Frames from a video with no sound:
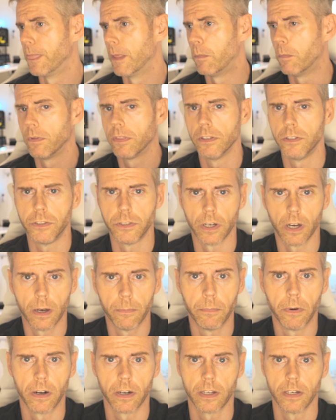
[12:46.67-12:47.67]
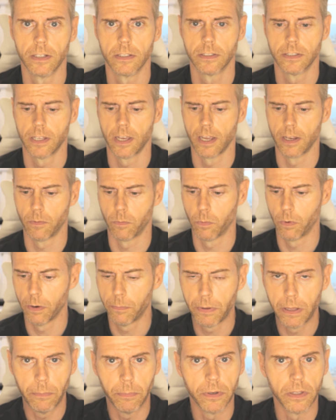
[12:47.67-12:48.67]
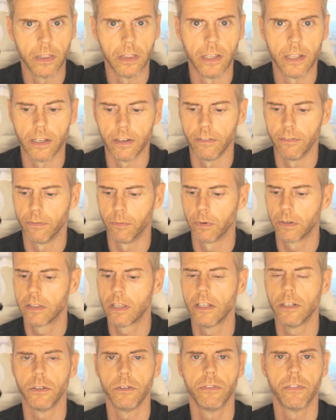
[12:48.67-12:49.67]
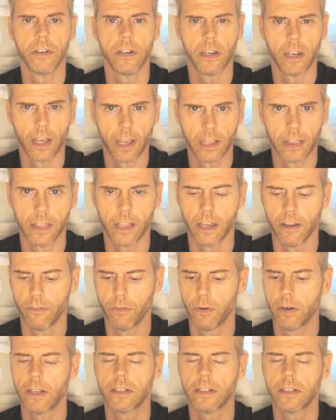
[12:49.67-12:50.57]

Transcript: what the job market is like, where people live, what do they do for nightlife, what